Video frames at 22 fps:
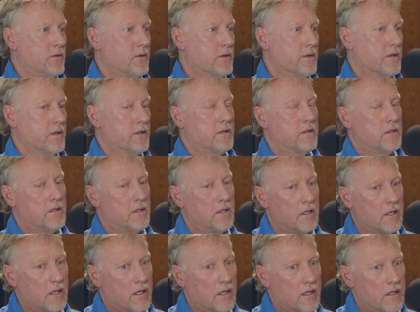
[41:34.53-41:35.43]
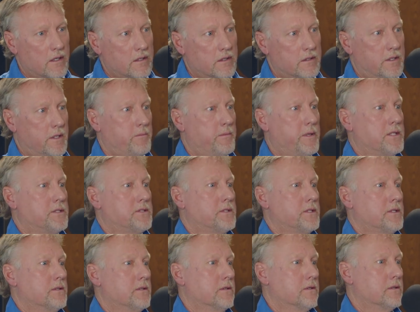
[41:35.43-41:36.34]
or you
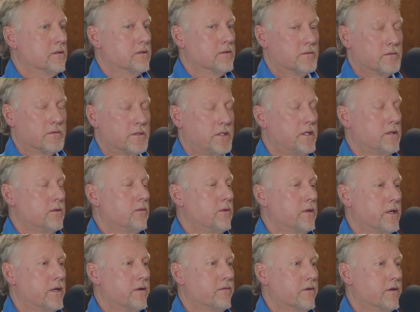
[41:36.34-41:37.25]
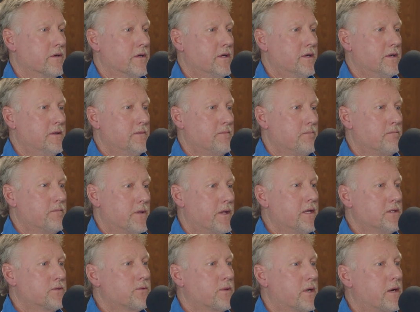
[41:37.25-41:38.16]
missed it, or, whatever.
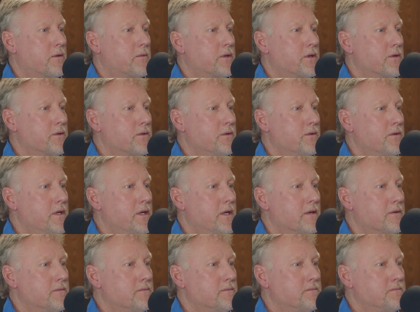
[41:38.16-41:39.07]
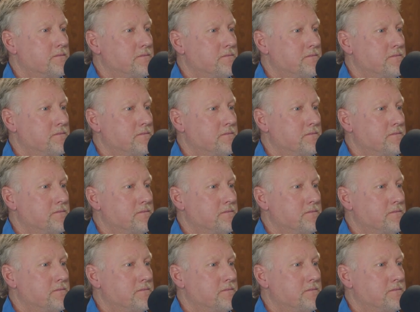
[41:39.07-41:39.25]
And that's what I would do. Yeah.